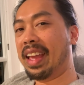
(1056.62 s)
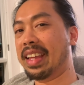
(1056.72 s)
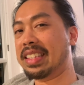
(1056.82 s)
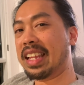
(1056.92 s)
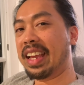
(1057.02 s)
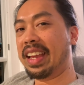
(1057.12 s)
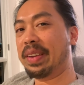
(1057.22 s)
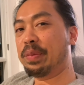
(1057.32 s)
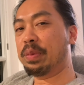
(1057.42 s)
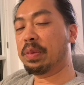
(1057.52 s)
It's
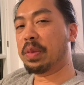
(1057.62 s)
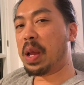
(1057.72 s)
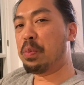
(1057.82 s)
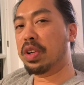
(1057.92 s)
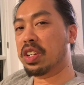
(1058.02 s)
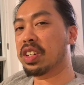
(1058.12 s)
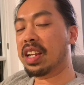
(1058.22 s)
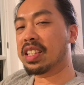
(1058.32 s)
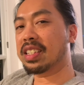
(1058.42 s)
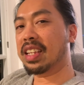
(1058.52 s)
like, I'm pretty sure
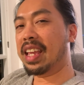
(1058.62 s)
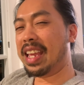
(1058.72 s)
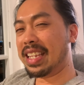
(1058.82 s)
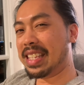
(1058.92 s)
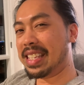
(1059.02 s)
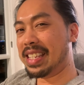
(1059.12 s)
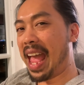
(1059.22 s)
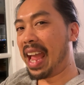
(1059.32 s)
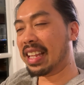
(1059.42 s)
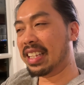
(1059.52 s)
that's
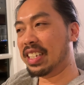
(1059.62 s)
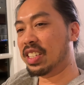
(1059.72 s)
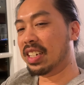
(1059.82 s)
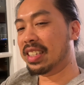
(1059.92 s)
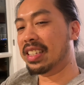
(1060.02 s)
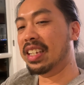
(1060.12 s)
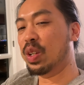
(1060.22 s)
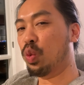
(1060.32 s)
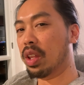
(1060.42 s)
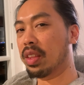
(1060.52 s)
exactly to the T
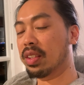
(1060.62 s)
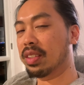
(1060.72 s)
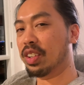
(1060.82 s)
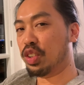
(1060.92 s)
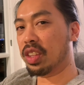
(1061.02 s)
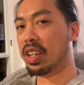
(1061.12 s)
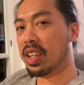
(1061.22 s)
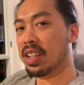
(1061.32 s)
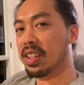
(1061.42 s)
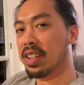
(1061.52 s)
what they're thinking.